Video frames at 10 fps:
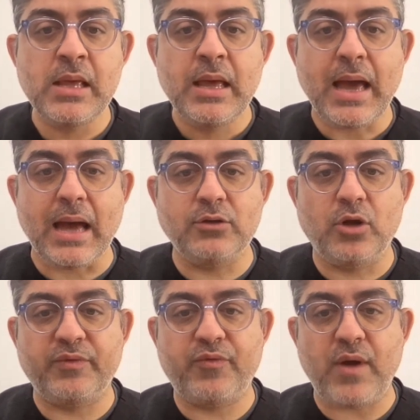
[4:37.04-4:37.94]
How
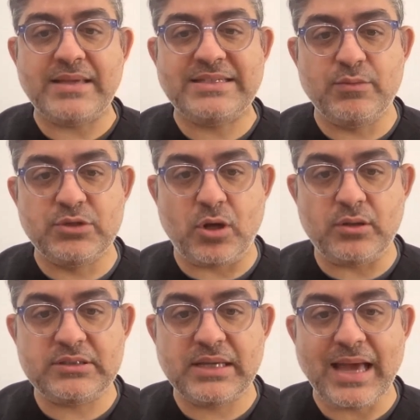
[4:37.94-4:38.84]
long before I see
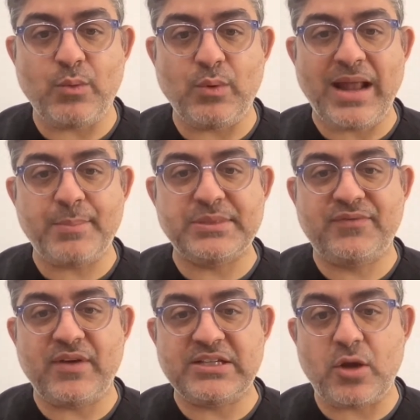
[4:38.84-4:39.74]
results? And what happens
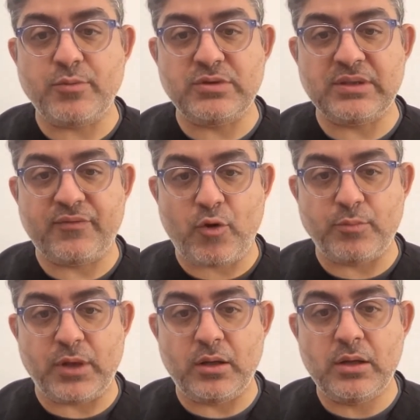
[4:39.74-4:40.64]
if I stop using the
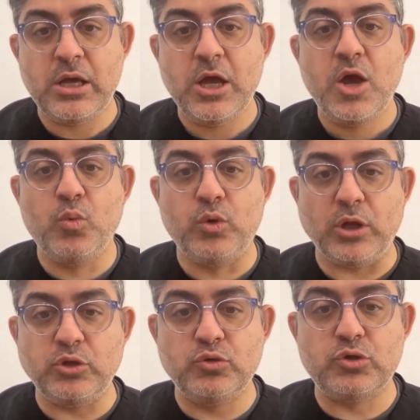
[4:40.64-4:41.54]
formula? Will I
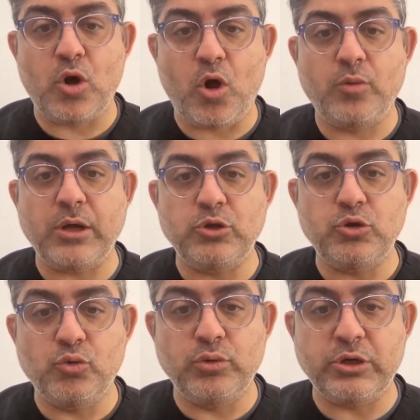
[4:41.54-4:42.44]
use all my
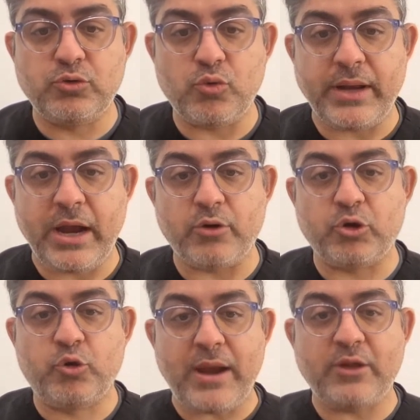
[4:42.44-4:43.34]
newly grown
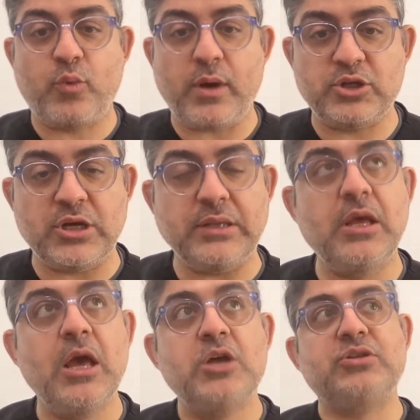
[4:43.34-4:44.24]
hair? Great
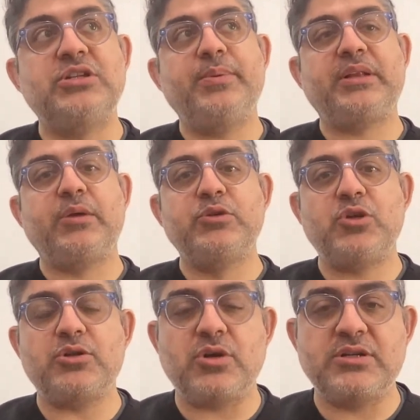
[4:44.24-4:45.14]
question. So typically
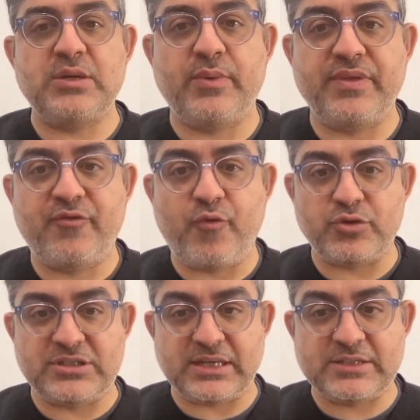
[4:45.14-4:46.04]
results are seen within four to
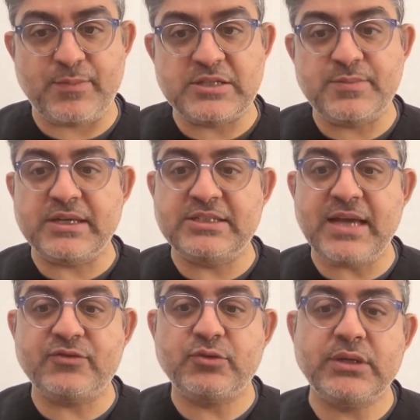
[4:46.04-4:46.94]
six months because you
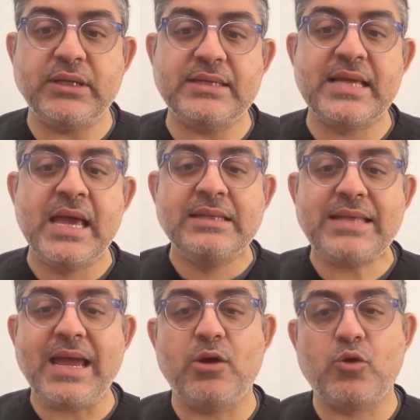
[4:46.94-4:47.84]
have to realize
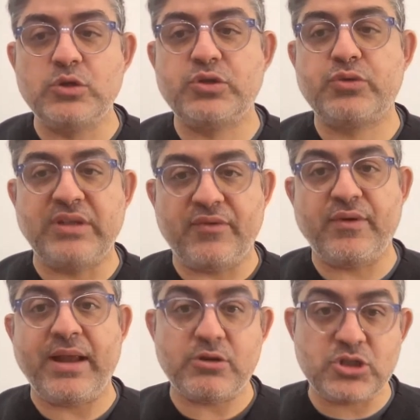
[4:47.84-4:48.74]
that hair goes through
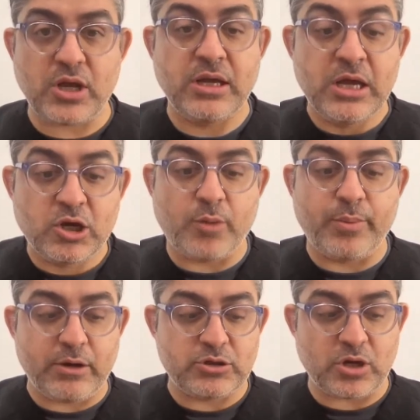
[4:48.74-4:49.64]
different hair couple
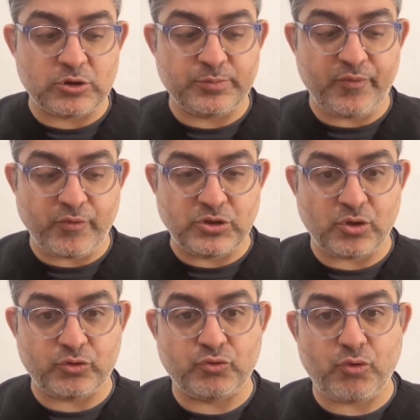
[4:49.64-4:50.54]
hair cycles before you
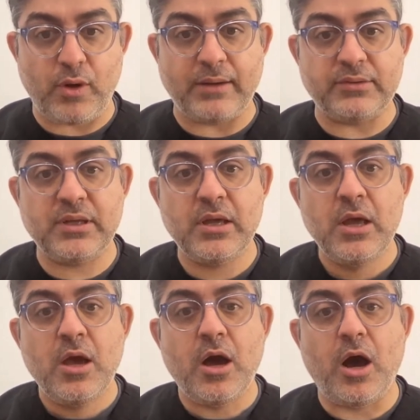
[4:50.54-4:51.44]
start to grow out.
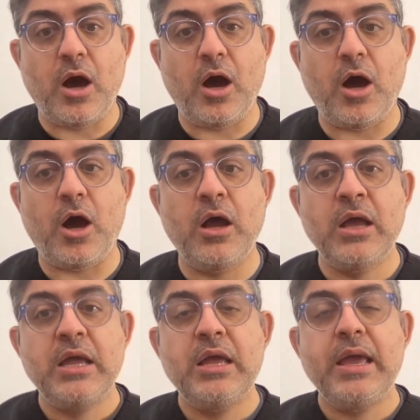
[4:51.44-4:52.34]
Uh,
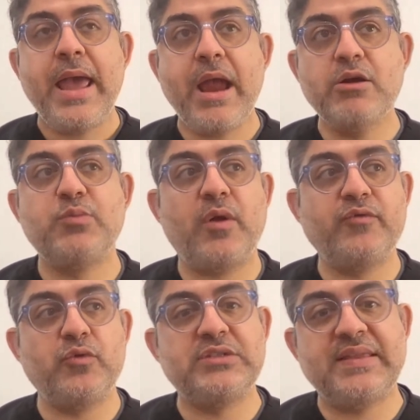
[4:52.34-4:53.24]
hair is one of
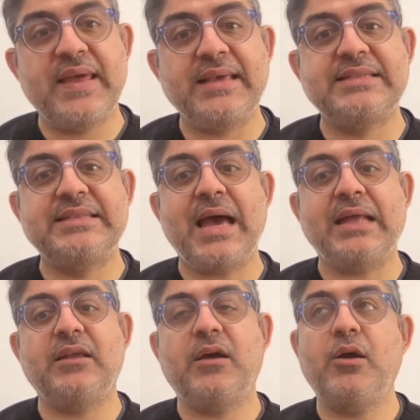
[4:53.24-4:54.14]
those things
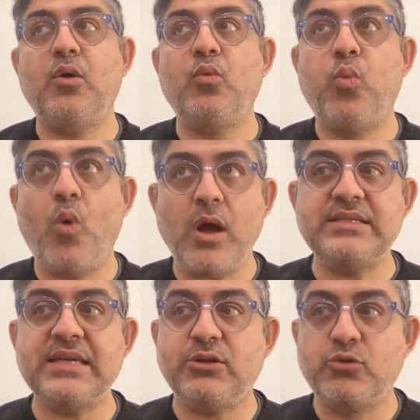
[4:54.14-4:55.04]
that
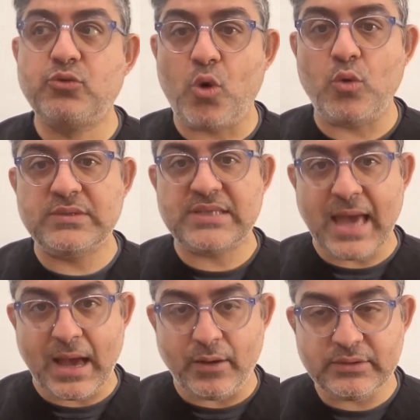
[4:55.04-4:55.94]
once it grows
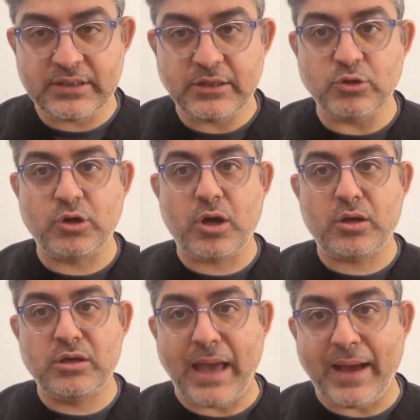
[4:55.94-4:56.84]
out you
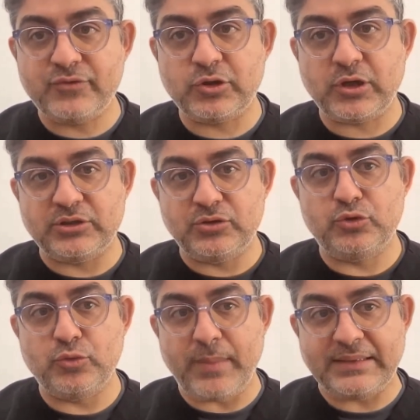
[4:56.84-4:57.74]
have to continue
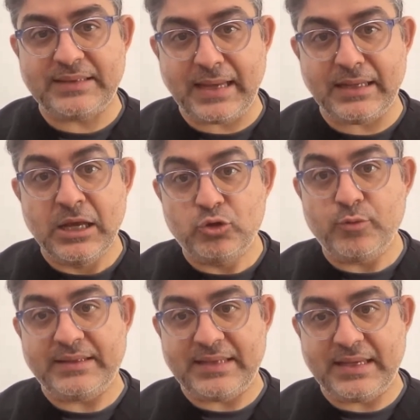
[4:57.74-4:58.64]
to maintain to
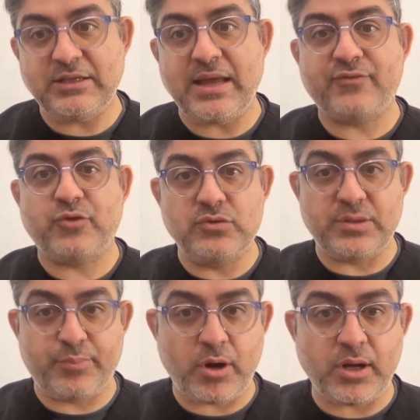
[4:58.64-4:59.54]
maintain it you have to use the
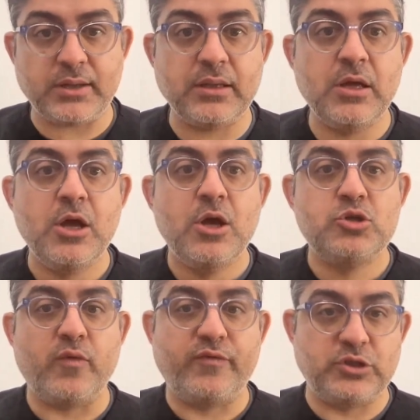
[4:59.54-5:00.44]
product
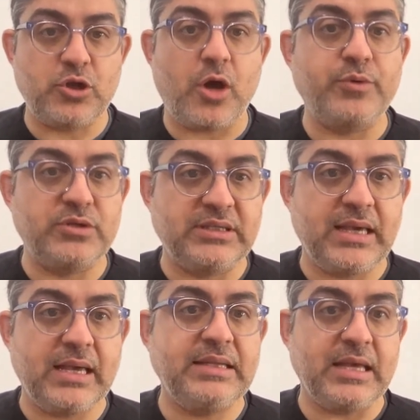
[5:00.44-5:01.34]
so if you stop using
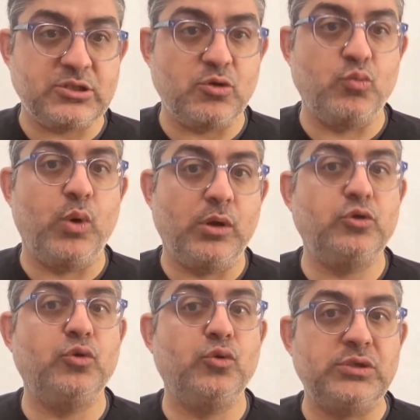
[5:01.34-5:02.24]
it yes you will
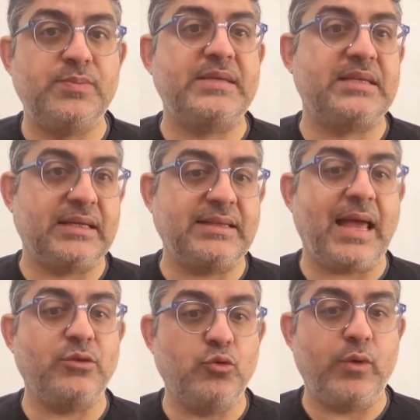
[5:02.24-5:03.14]
lose basically
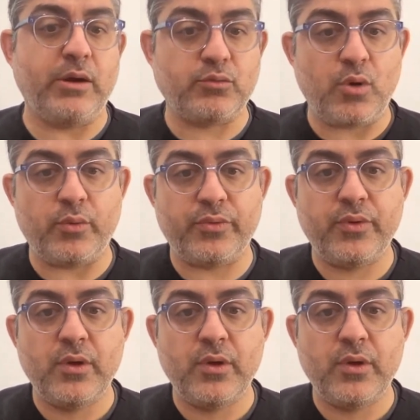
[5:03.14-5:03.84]
that new hair growth